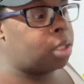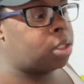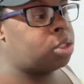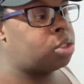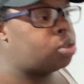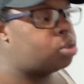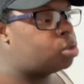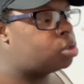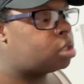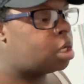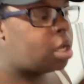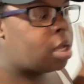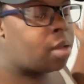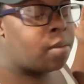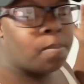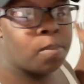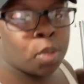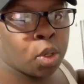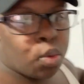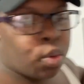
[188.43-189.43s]
shoes.
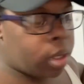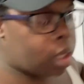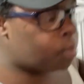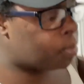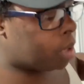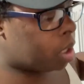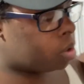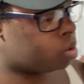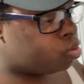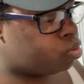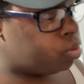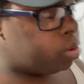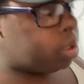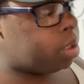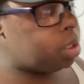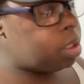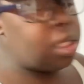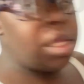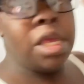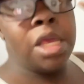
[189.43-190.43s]
I'm gonna wear my
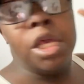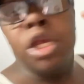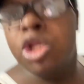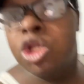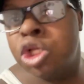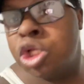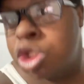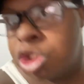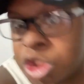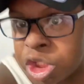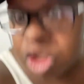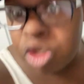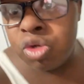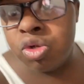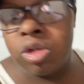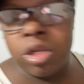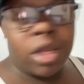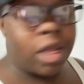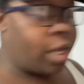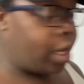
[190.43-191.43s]
green
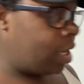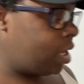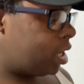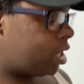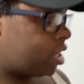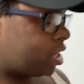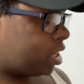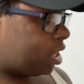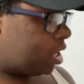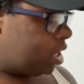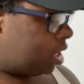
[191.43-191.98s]
shoes, guys.